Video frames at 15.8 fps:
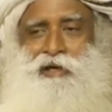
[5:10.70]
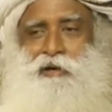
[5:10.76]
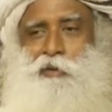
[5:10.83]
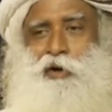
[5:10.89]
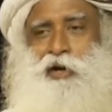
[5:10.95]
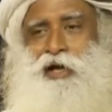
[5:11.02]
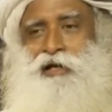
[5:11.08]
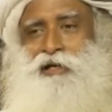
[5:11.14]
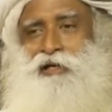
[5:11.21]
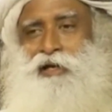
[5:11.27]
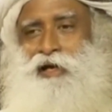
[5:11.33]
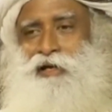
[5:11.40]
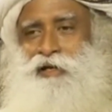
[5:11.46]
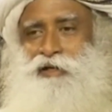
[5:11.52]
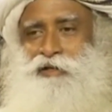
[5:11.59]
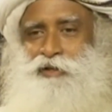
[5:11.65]
about 8,
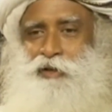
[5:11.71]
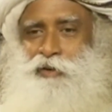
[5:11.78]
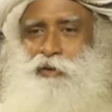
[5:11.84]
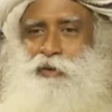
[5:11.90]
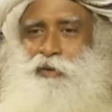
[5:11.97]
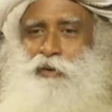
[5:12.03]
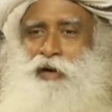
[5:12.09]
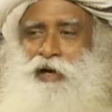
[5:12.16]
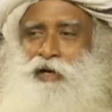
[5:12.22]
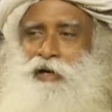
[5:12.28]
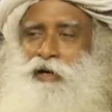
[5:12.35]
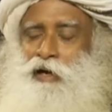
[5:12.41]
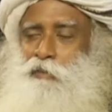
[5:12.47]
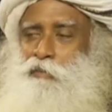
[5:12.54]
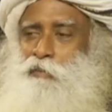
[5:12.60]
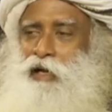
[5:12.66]
9 years ago, I
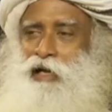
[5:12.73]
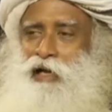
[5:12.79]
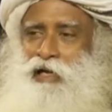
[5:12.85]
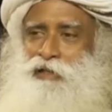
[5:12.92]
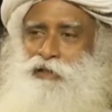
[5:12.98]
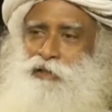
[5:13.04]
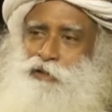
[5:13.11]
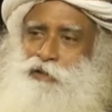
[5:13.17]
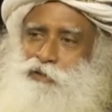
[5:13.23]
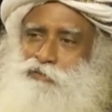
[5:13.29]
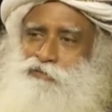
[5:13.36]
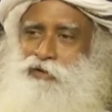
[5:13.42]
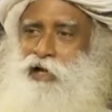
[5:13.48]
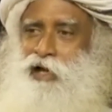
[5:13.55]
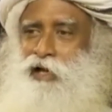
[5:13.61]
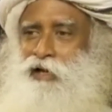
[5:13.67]
got my license to
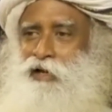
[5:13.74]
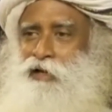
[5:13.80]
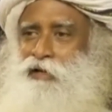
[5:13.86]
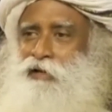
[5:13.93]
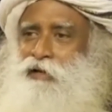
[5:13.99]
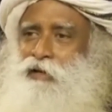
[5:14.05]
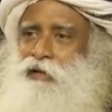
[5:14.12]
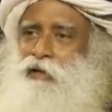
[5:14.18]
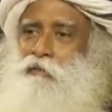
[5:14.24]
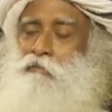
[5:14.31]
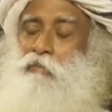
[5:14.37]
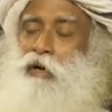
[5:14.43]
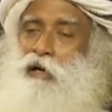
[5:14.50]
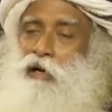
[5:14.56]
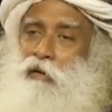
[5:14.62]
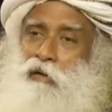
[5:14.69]
fly.
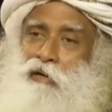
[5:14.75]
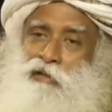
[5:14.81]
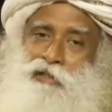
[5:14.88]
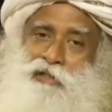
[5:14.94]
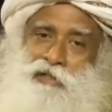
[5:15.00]
But all these